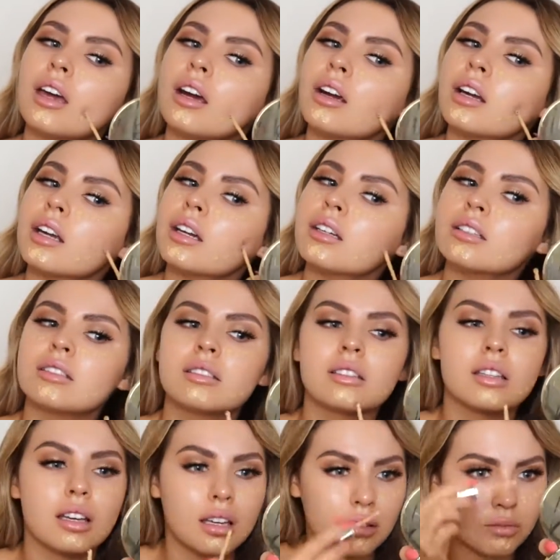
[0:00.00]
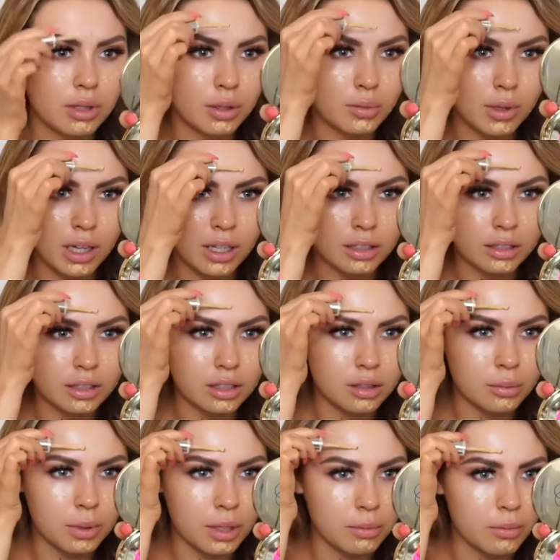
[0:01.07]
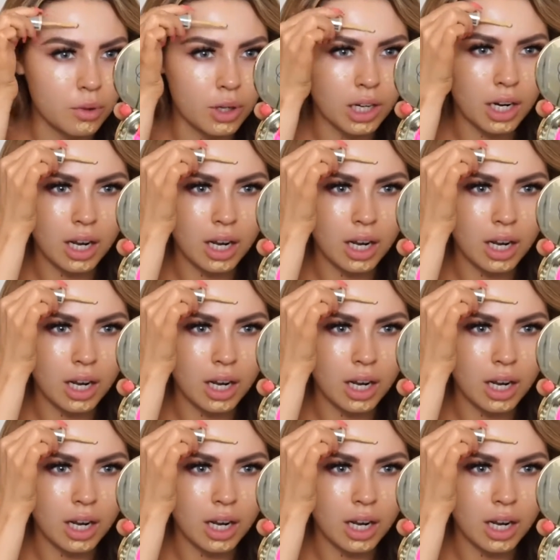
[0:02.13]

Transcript: areas that we want a little bit more